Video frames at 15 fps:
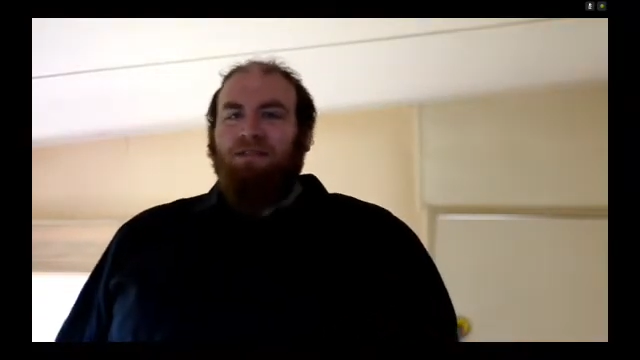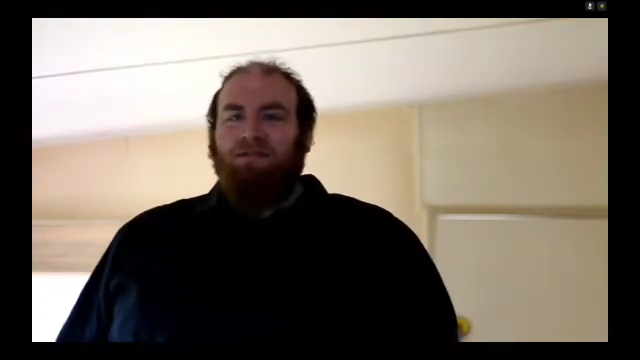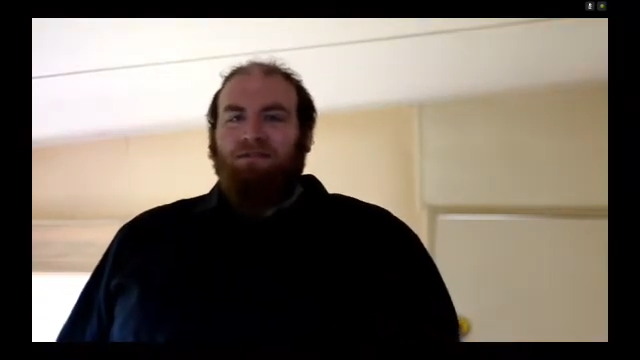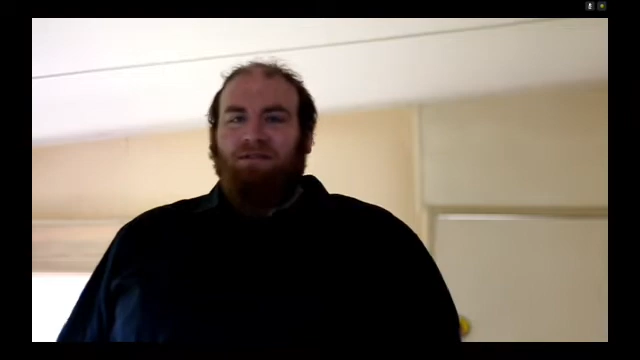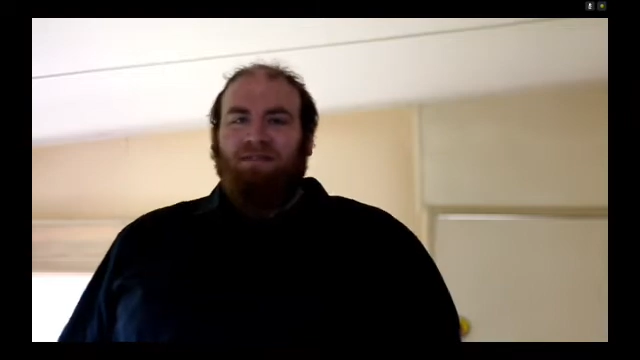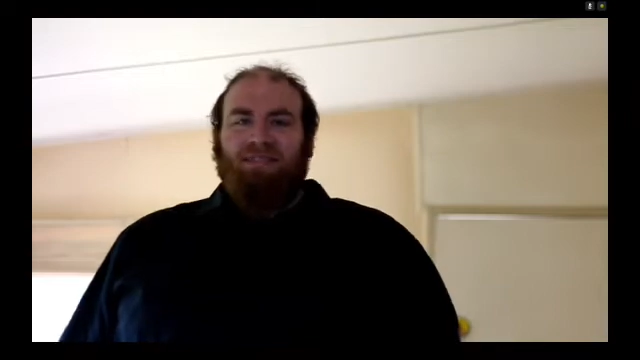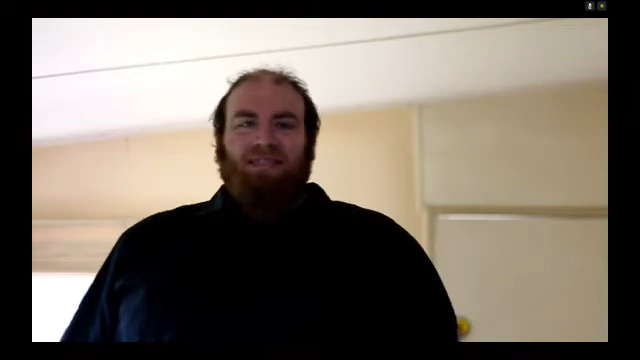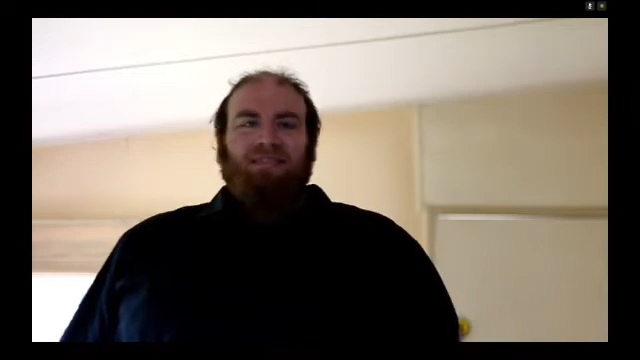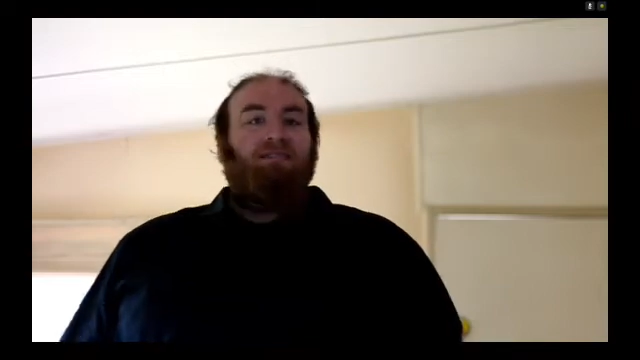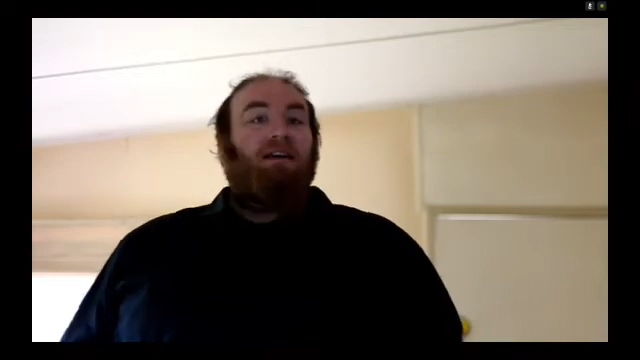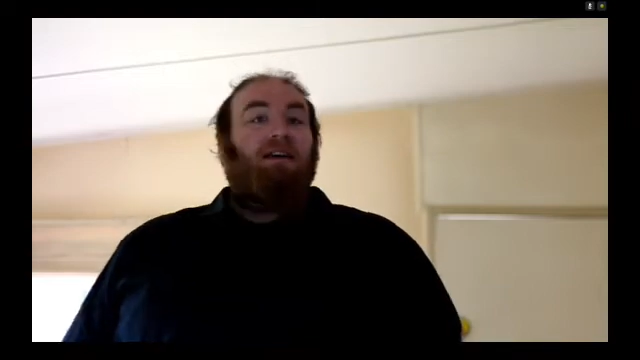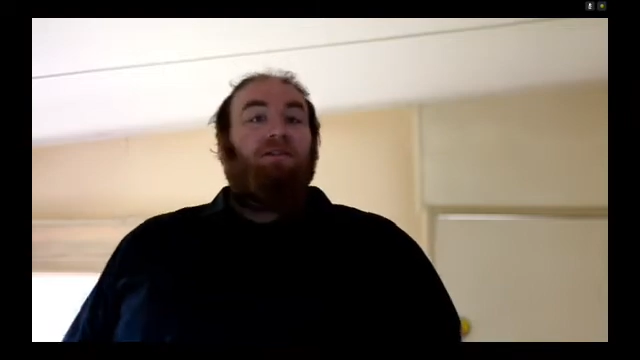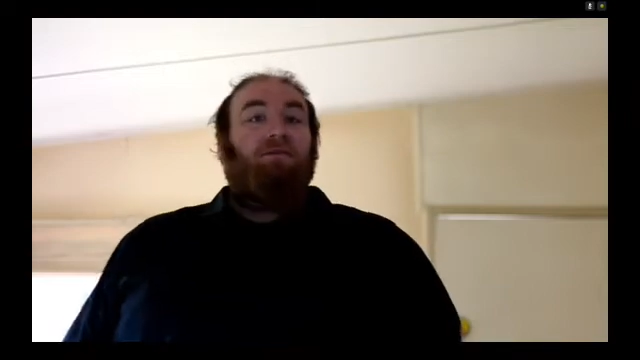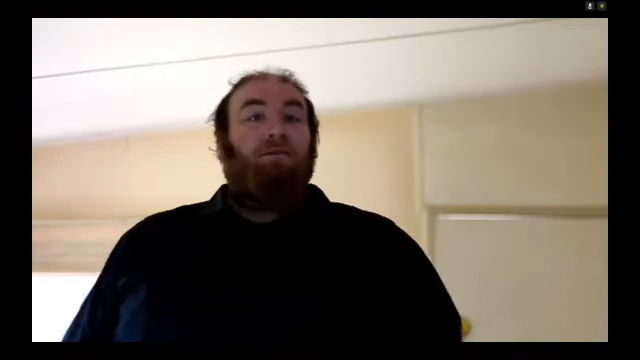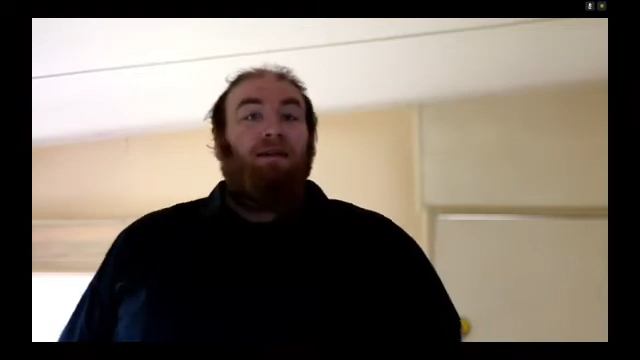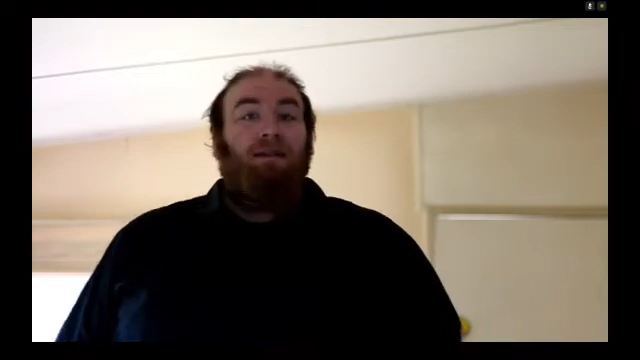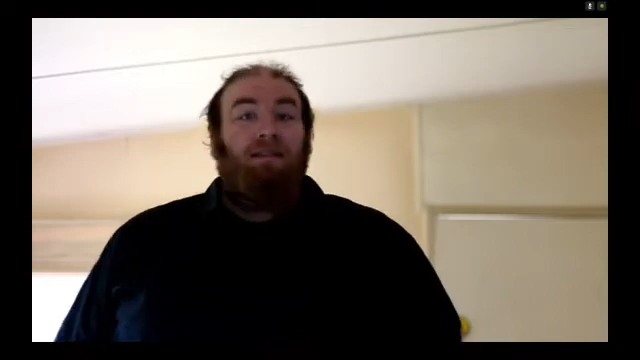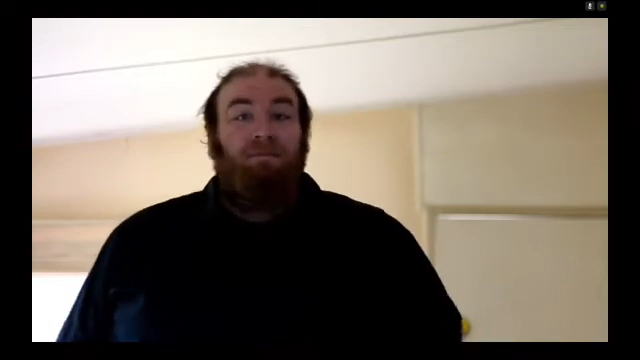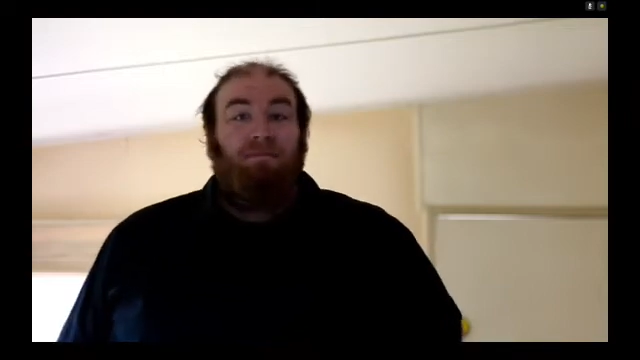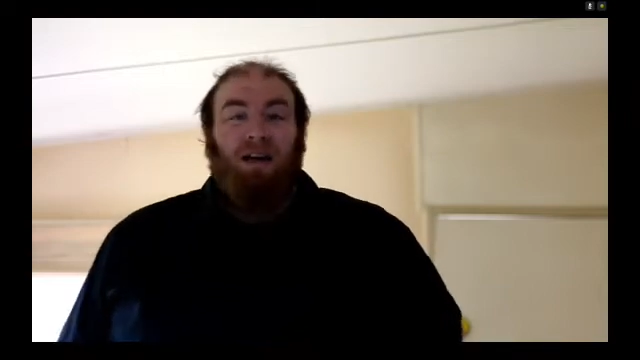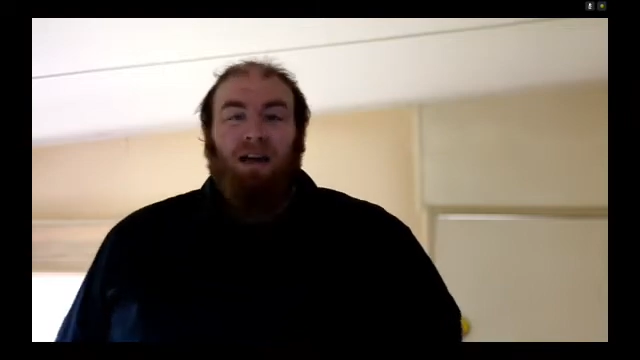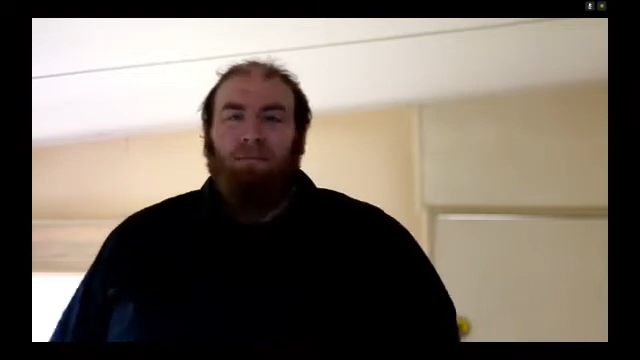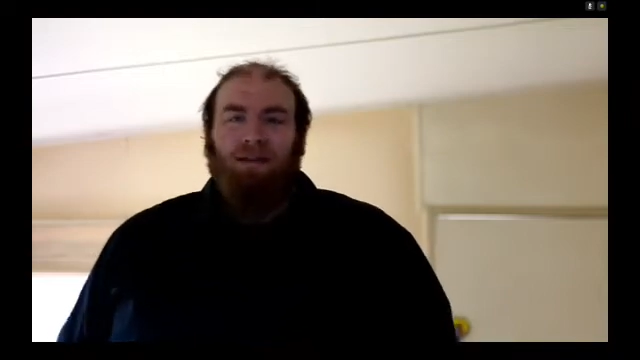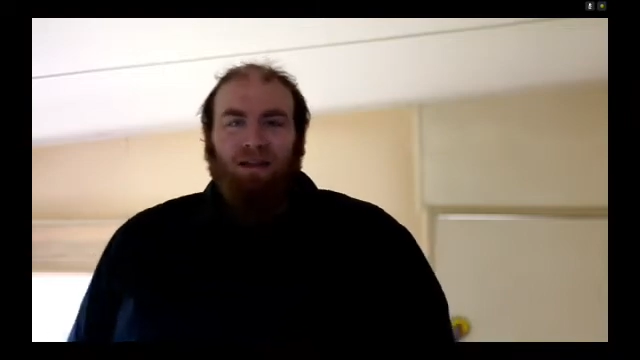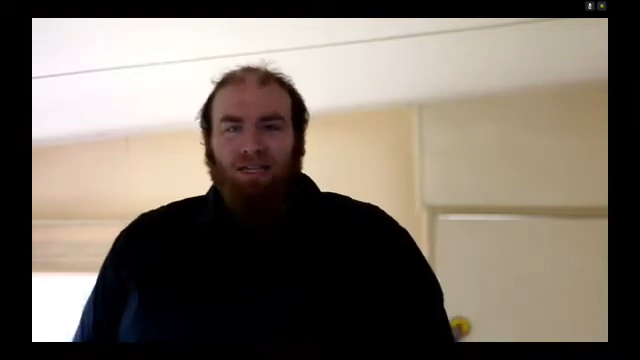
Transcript: own dishonesty is tied directly to my